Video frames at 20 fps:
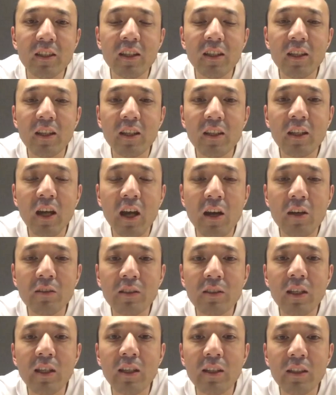
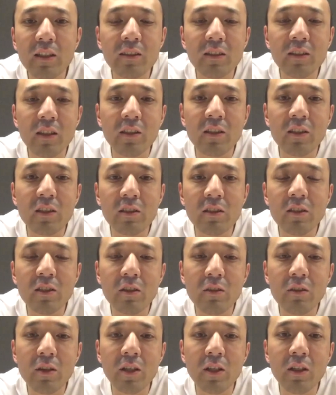currently it is a
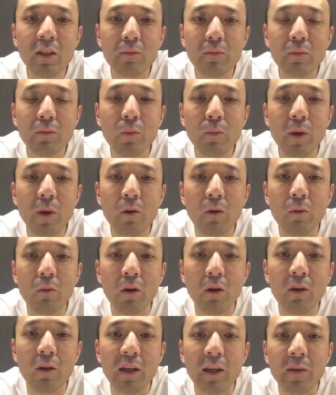Ethereum mobile
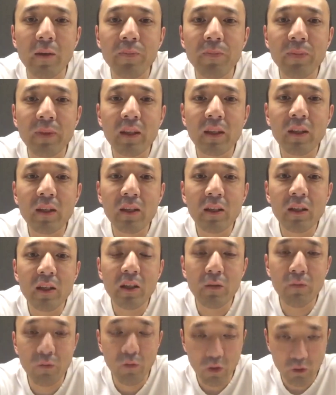wallet,
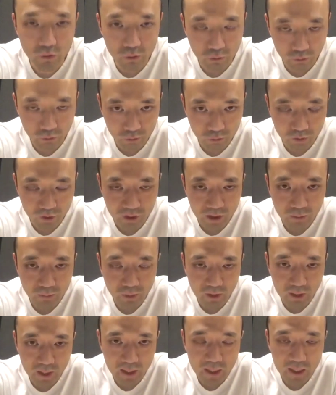if for you to
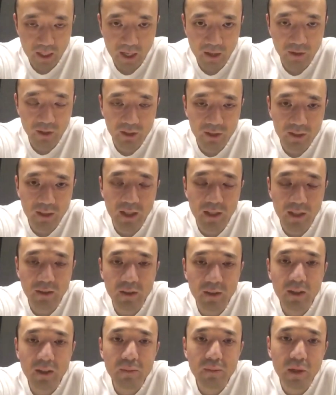simply understand.
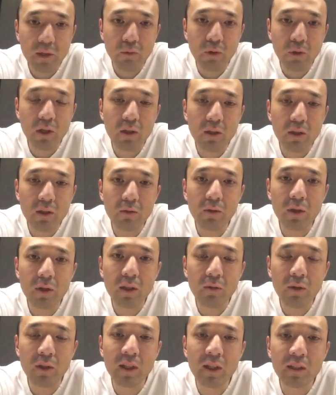But
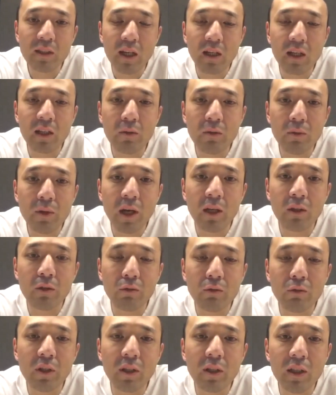what exactly we are
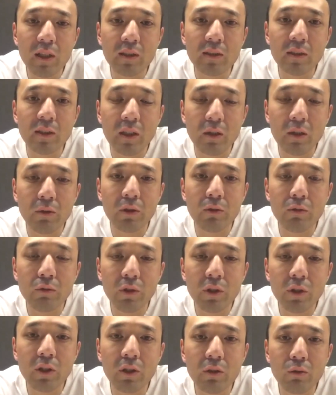doing is we're
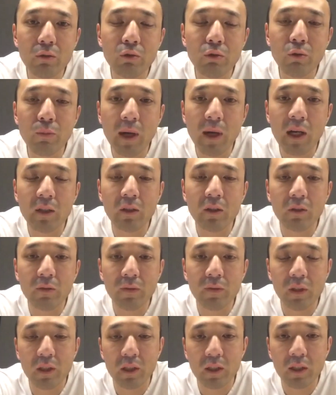doing two parts of
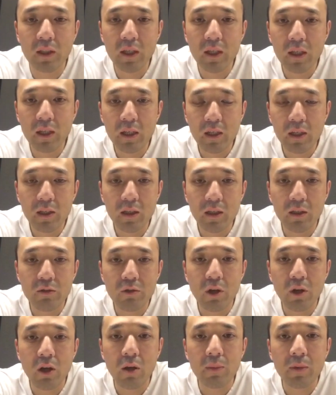a
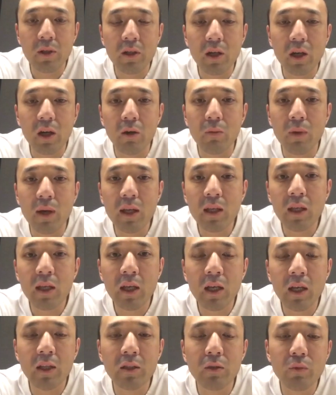job. On one
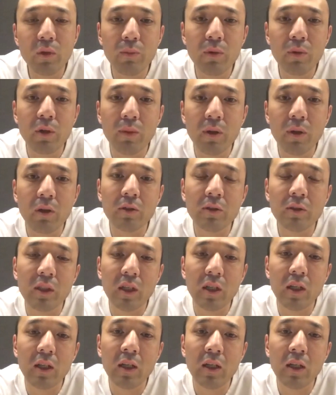hand, we propose a